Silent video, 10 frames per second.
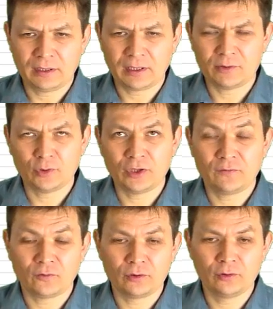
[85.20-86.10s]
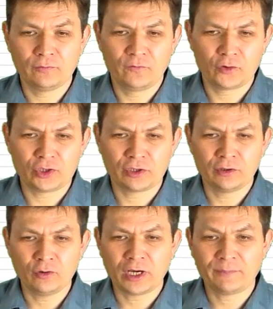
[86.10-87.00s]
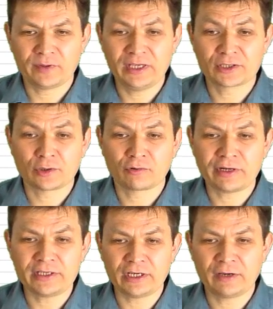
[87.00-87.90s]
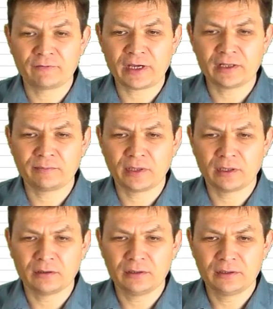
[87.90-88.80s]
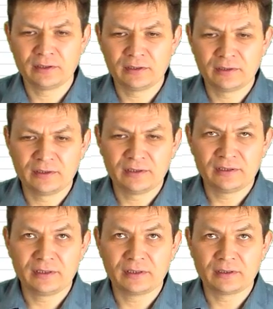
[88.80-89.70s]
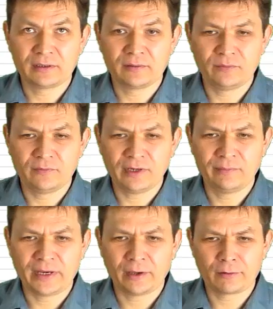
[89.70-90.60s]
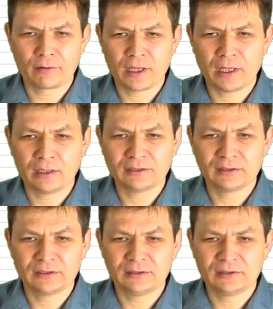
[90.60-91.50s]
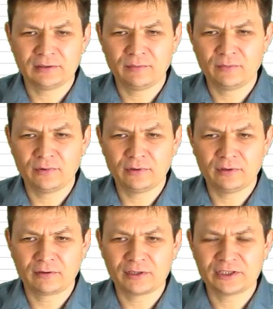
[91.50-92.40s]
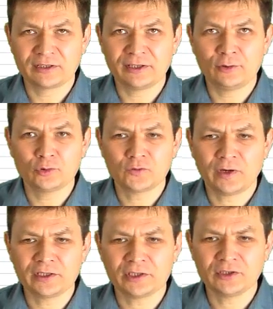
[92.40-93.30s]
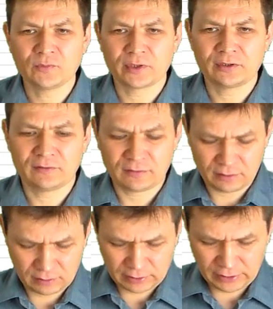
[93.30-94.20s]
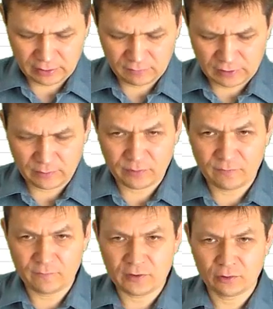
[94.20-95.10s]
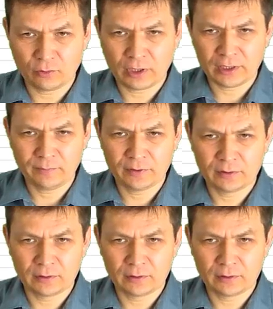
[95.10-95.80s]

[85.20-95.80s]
And I'm looking for vertical lookup. It's already available among the recently used functions, but I can type Vlookup.